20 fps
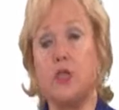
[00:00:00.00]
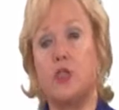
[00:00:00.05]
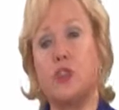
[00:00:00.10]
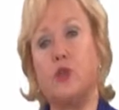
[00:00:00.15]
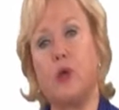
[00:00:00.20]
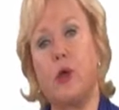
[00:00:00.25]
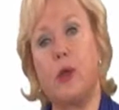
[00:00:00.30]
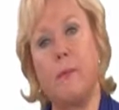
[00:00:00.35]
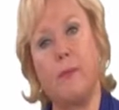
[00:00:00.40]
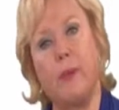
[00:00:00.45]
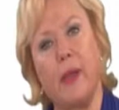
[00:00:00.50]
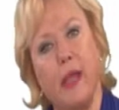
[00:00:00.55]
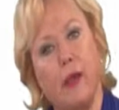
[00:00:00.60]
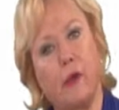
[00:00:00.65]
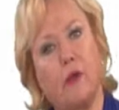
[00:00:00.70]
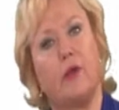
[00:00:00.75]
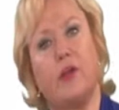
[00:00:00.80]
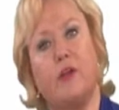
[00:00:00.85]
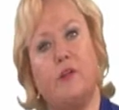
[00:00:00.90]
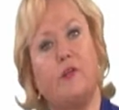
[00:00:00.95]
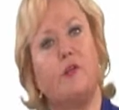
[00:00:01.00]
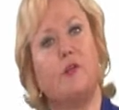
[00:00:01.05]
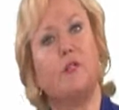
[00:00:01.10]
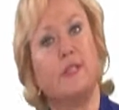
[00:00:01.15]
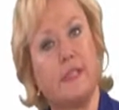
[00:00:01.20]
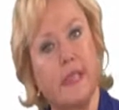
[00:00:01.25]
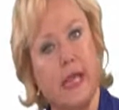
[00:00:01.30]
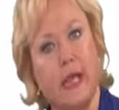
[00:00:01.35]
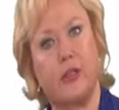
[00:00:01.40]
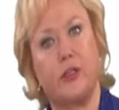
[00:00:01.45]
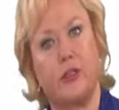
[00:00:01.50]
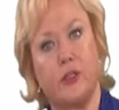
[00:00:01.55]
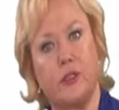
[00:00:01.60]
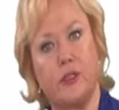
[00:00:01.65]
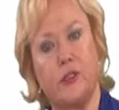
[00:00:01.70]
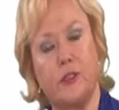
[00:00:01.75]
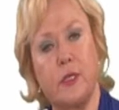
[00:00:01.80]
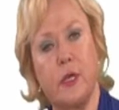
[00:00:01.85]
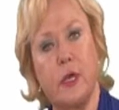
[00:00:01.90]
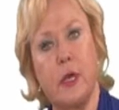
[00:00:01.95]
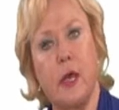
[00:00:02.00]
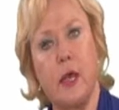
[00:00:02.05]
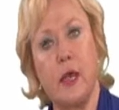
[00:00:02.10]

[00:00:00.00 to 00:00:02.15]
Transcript: to compare different sectors,